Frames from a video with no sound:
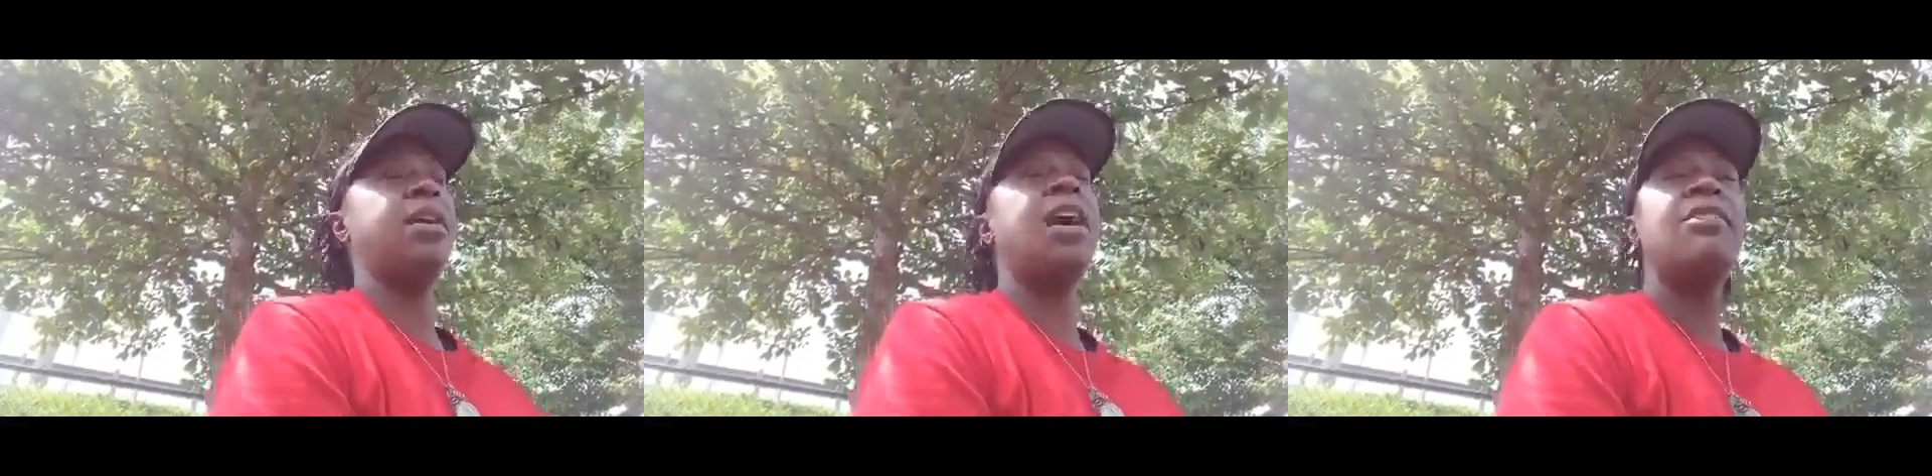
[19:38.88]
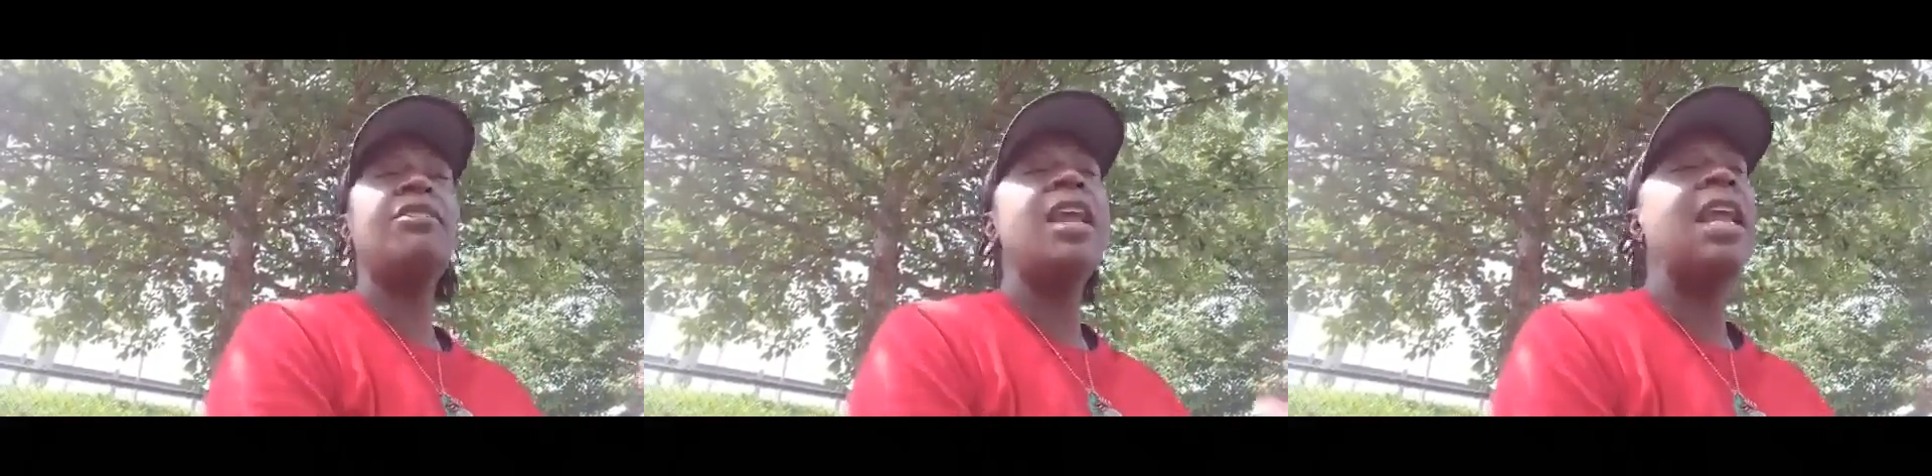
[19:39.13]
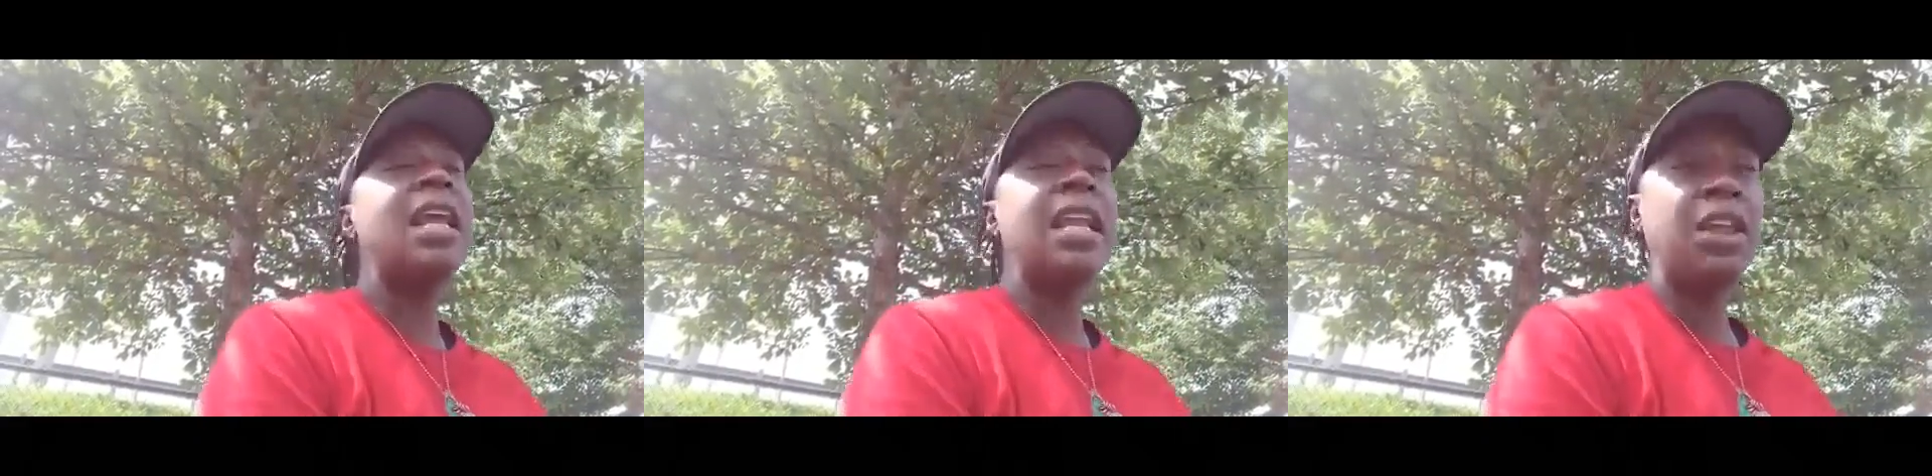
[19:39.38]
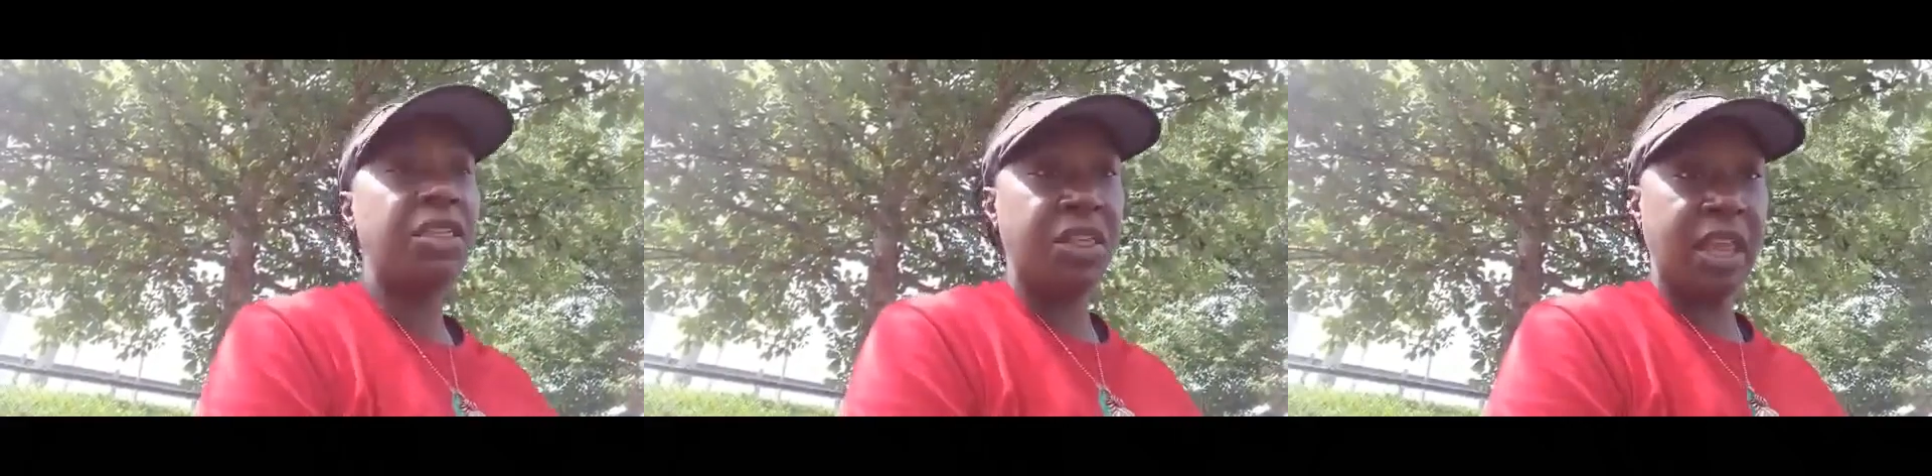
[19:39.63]
of
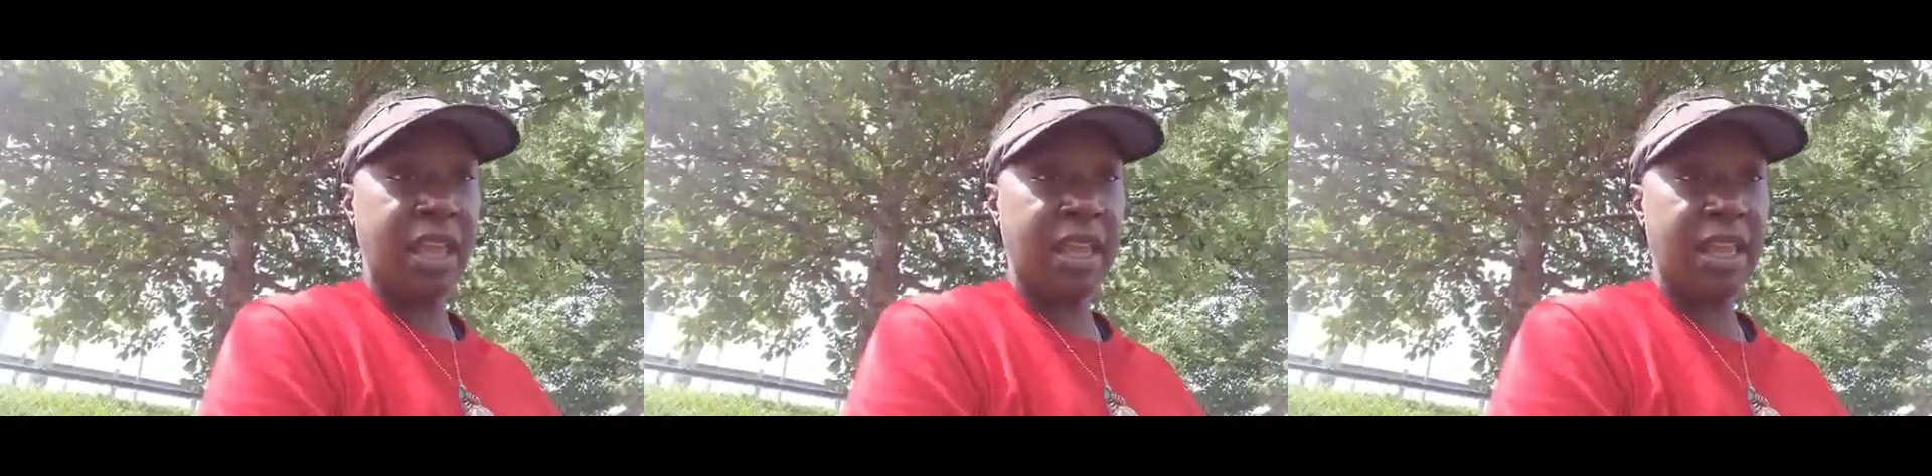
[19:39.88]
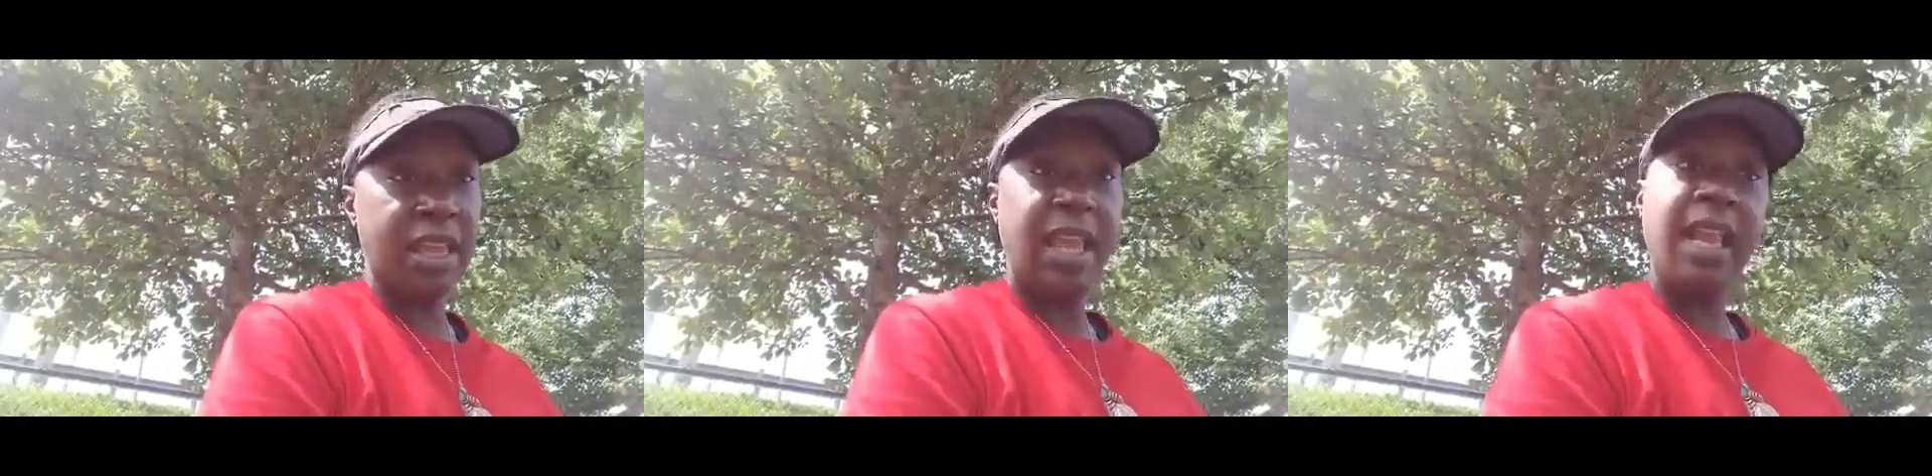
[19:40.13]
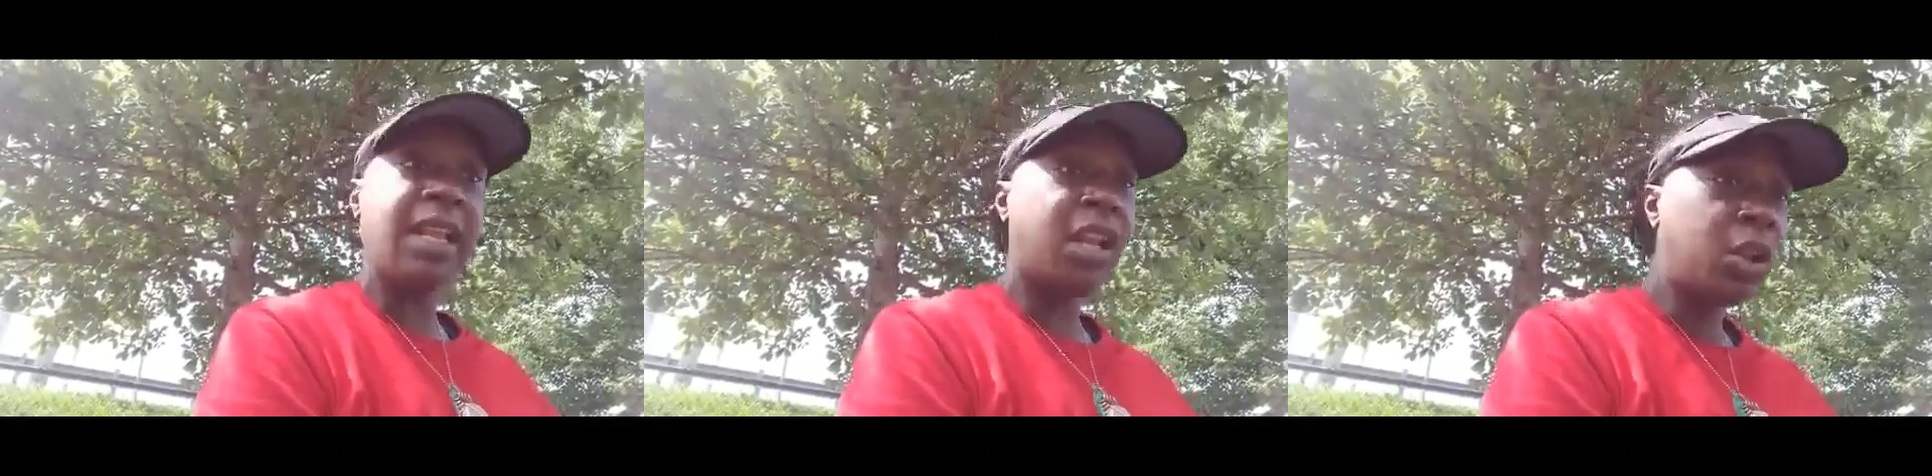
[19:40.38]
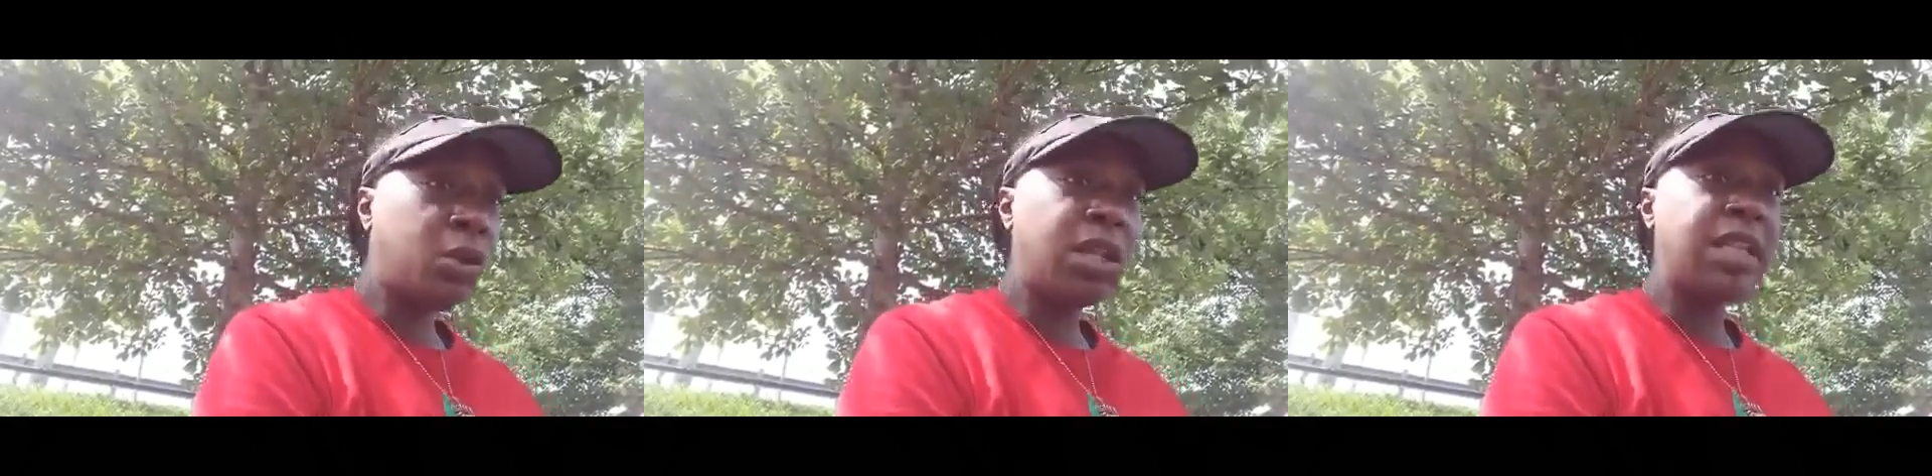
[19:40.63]
anything,
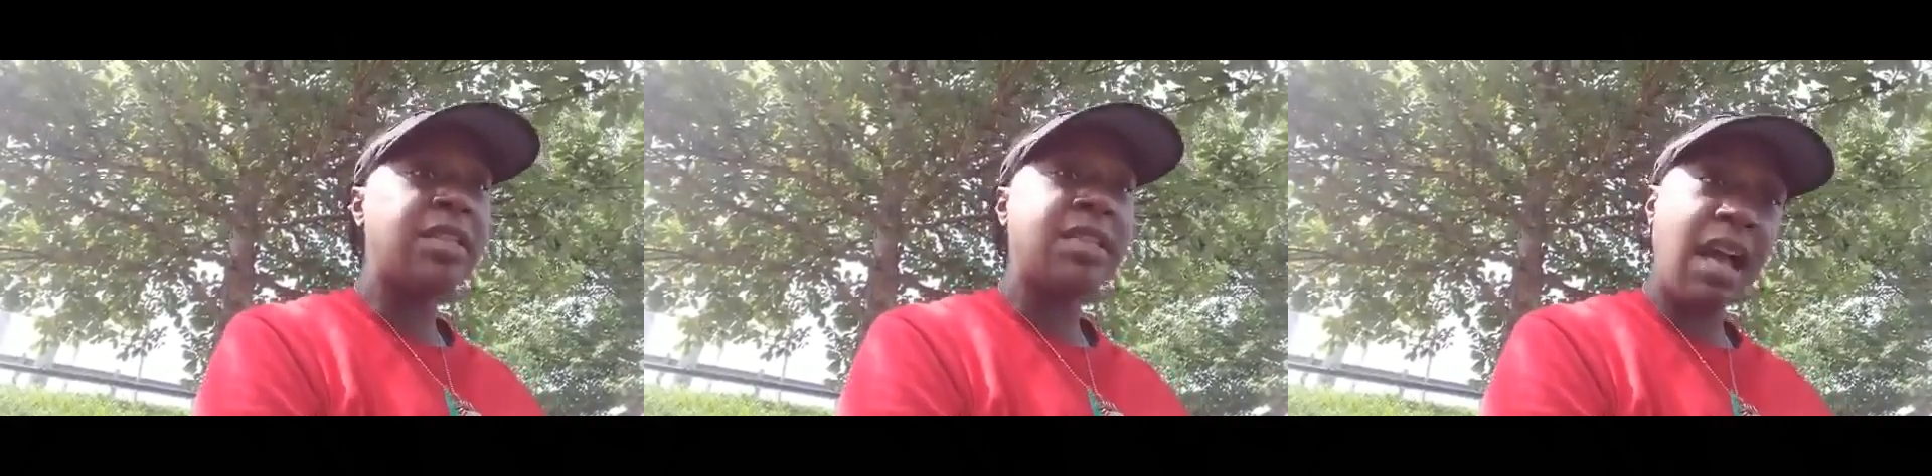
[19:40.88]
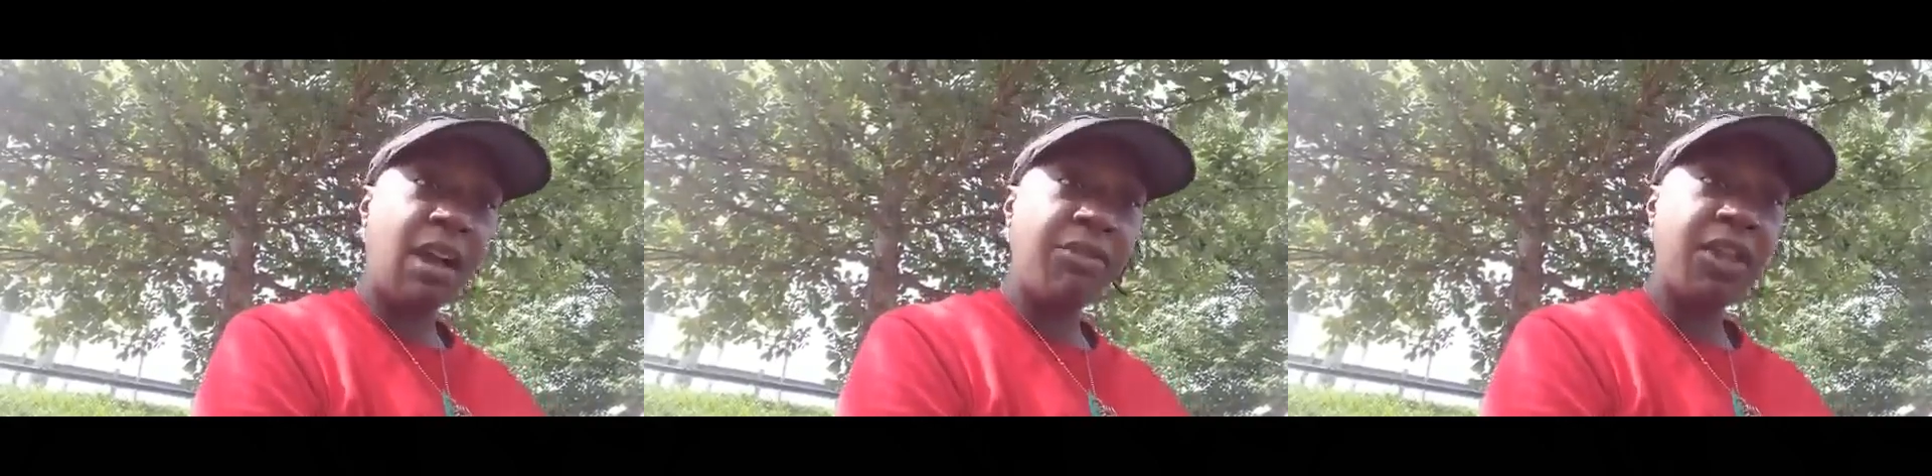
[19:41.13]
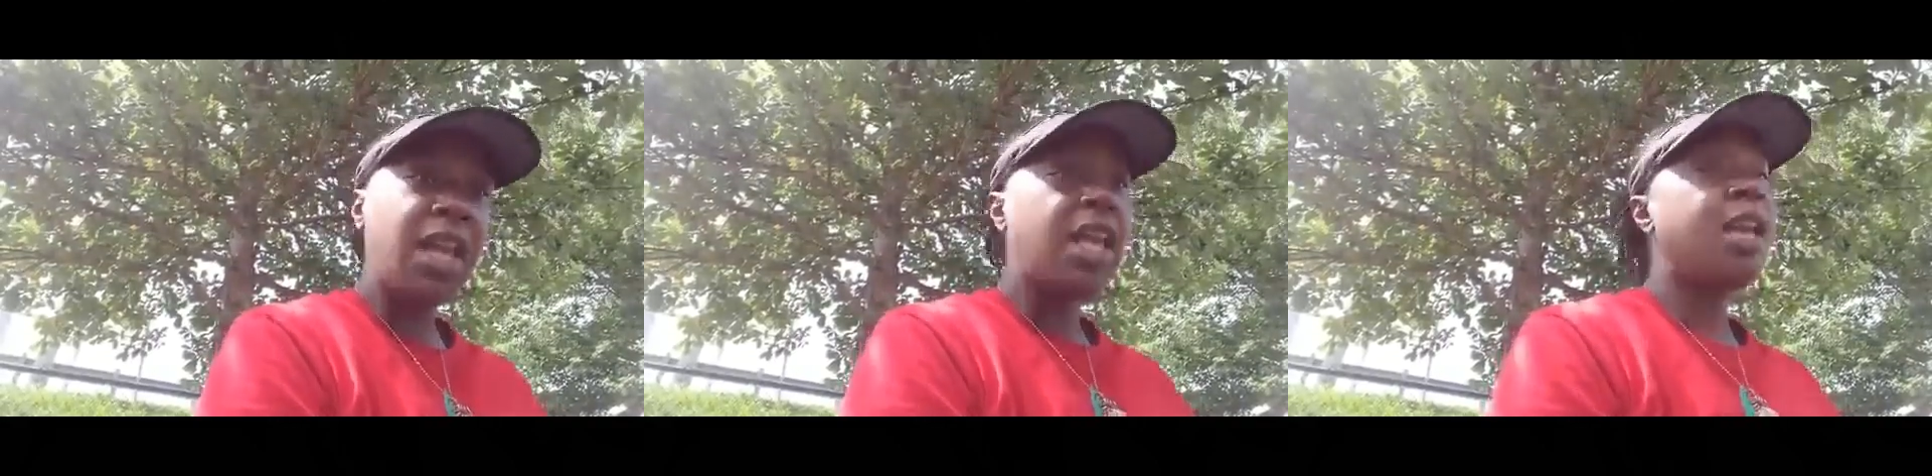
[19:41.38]
including self,